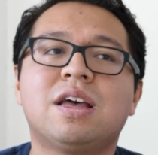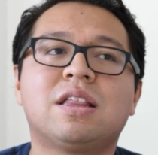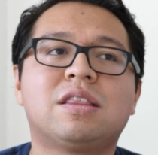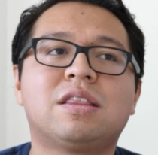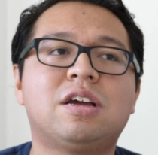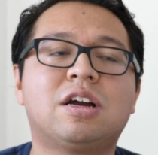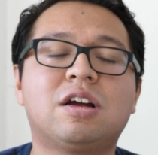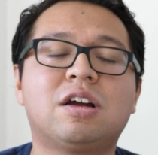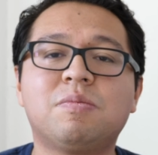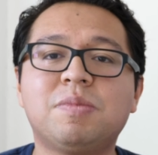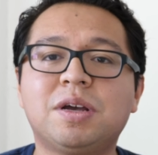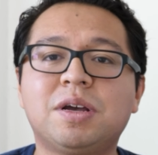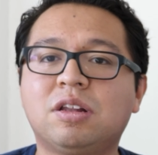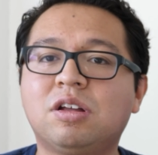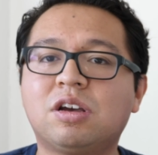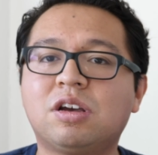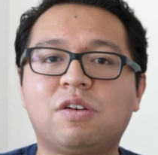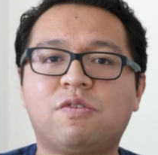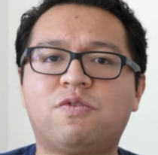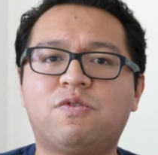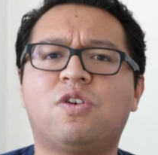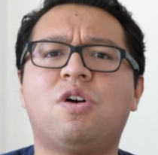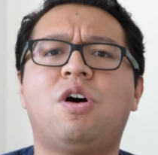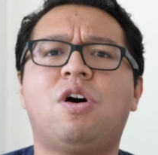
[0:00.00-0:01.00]
They're going to be
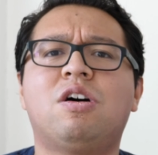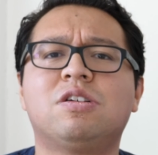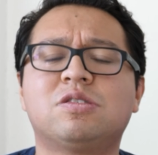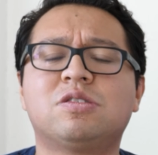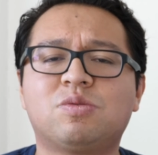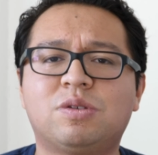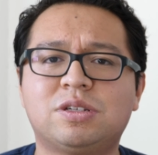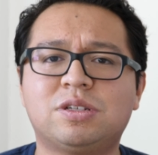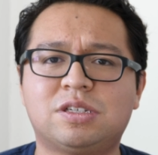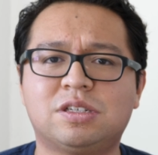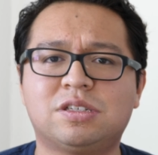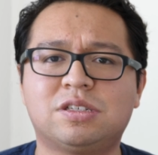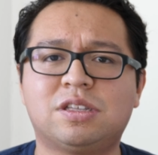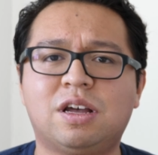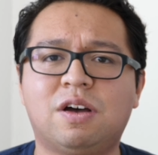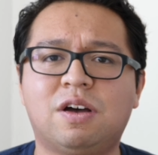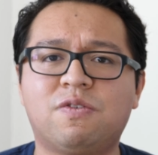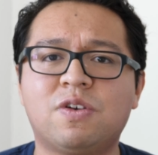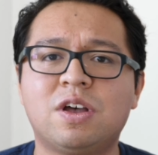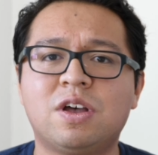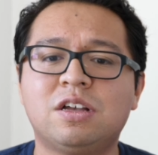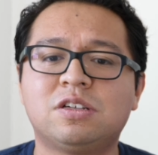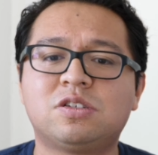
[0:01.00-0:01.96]
looking for all sorts of stuff.